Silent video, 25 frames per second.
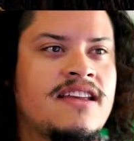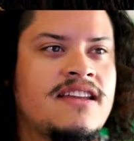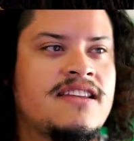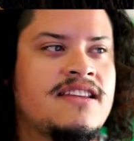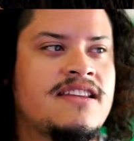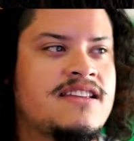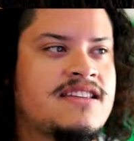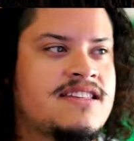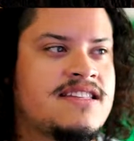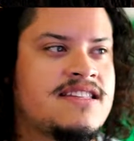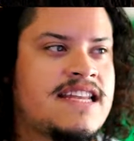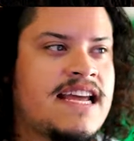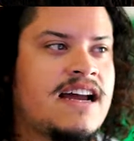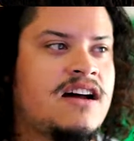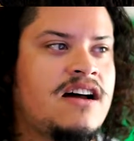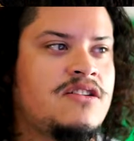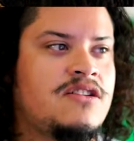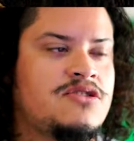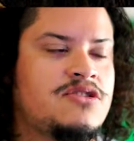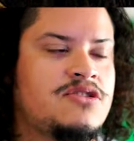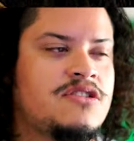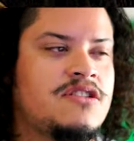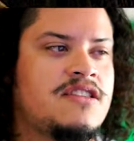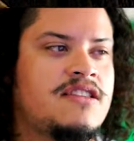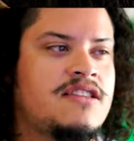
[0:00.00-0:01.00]

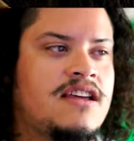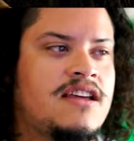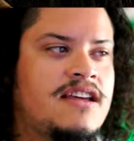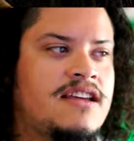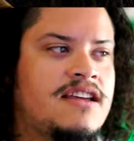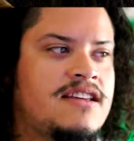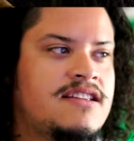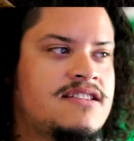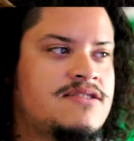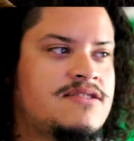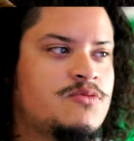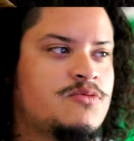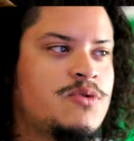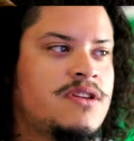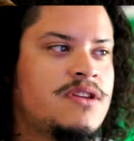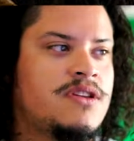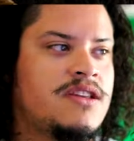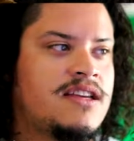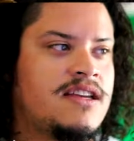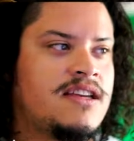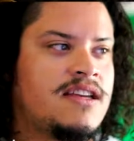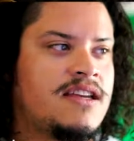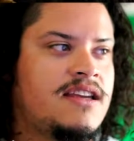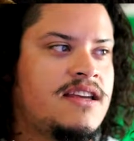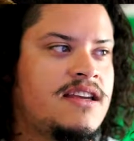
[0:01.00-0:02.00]
nostalgia that is
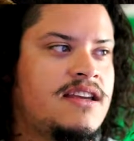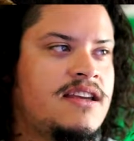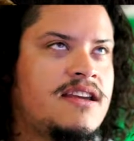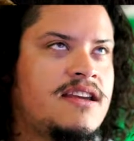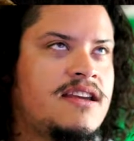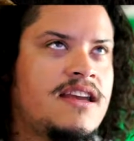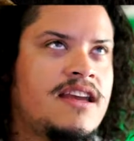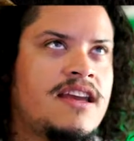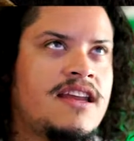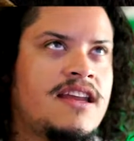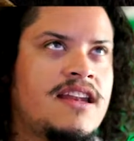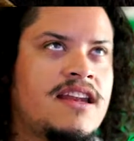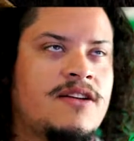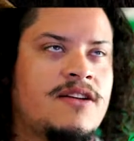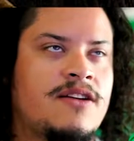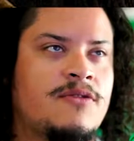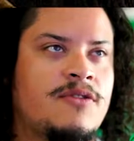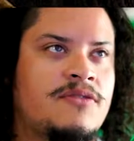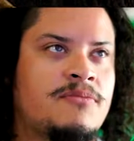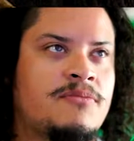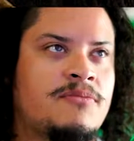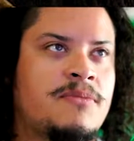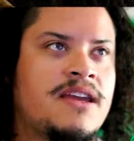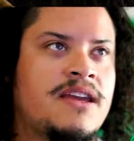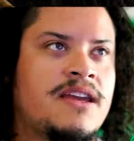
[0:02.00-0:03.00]
really hitting
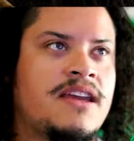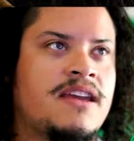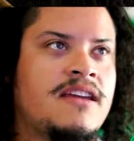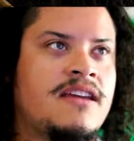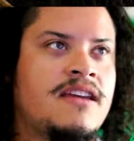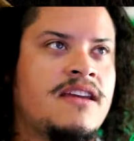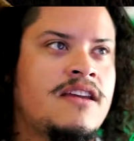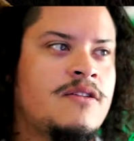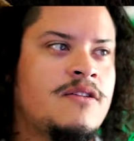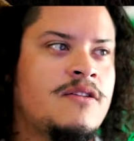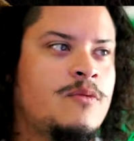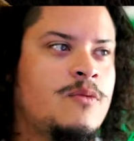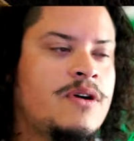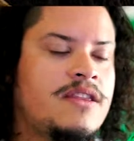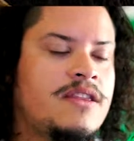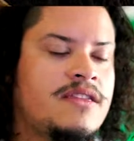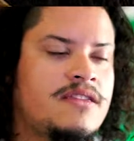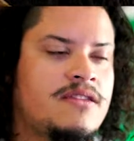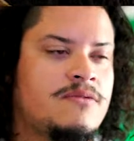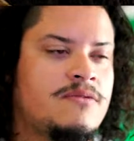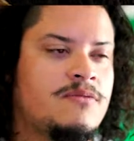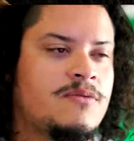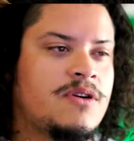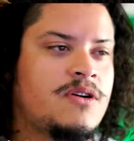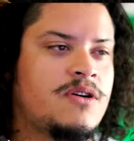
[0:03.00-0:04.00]
with me
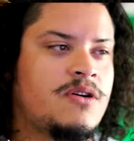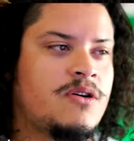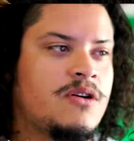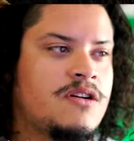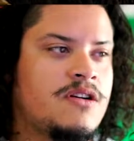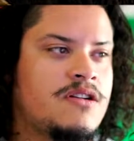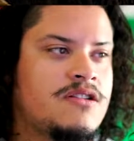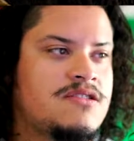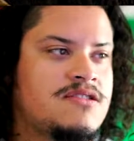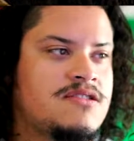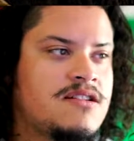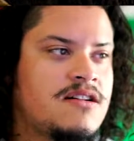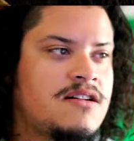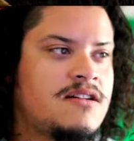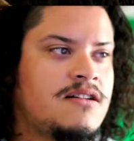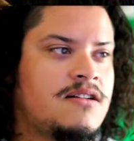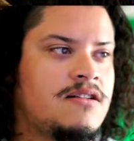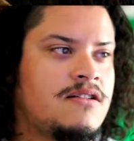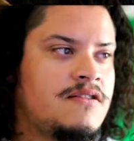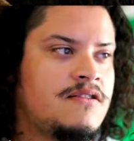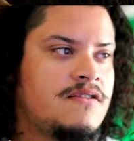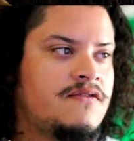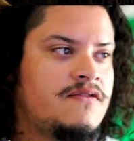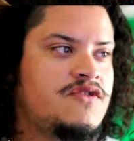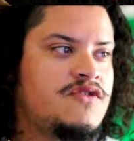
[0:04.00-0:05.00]
with regards
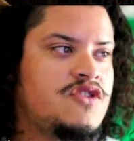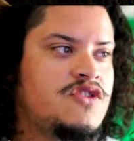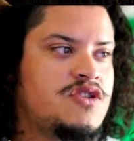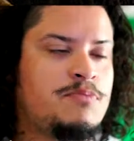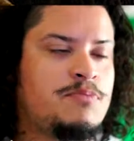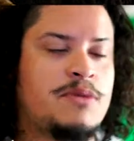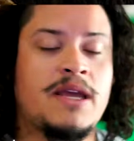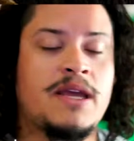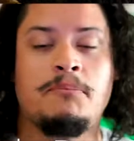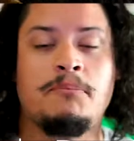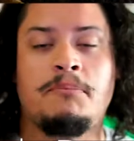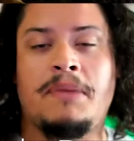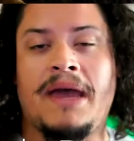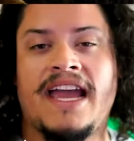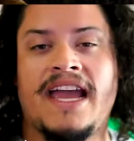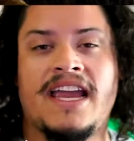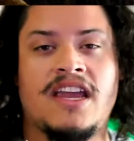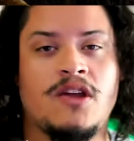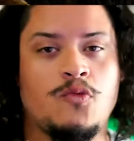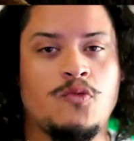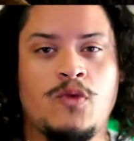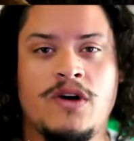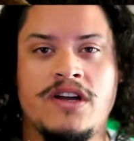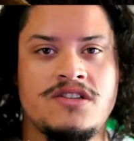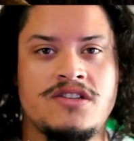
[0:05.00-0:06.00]
of just being back
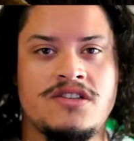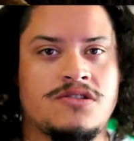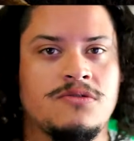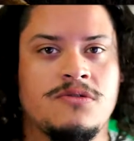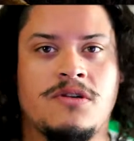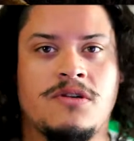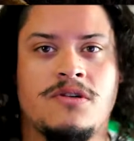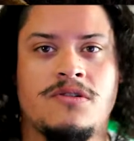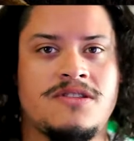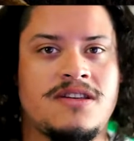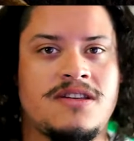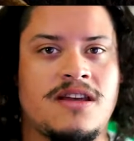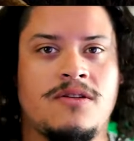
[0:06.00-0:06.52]
in Westeros.